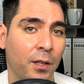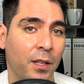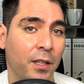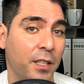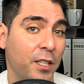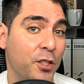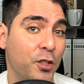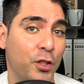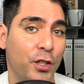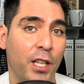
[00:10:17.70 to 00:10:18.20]

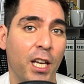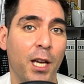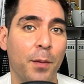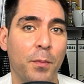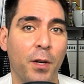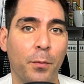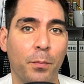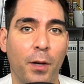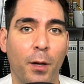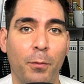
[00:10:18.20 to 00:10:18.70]
each time I
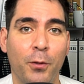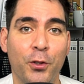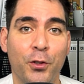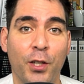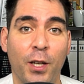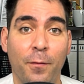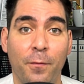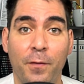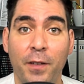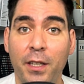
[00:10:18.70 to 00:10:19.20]
publish a
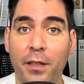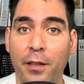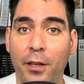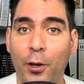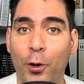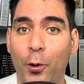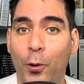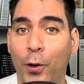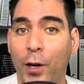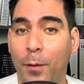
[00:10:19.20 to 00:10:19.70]
video
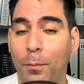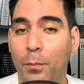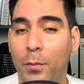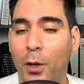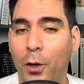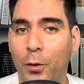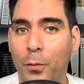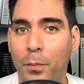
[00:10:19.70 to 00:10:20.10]
or a blog